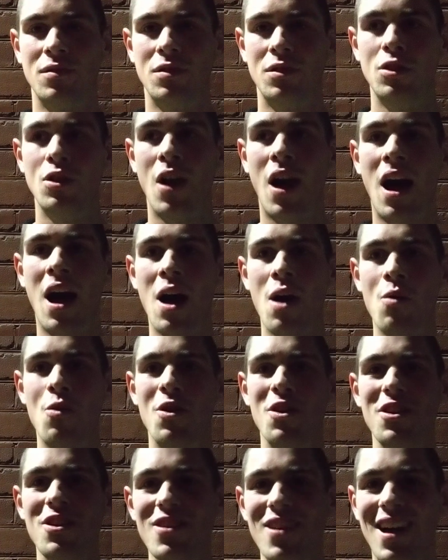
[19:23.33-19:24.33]
You are
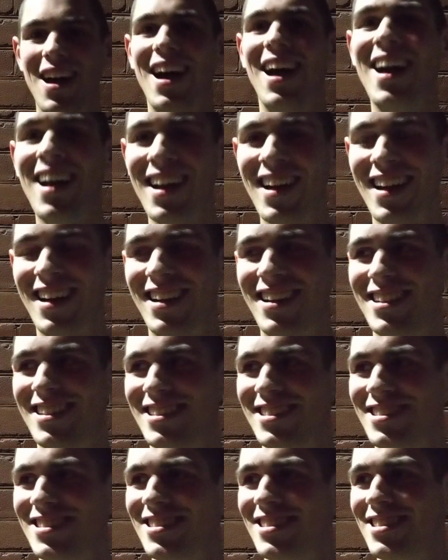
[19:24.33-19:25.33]
what you are,
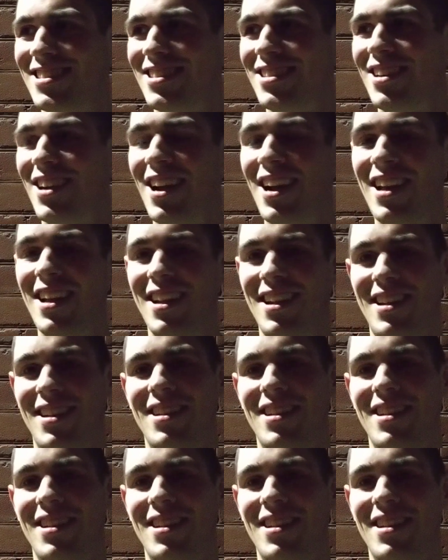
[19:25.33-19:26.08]
right?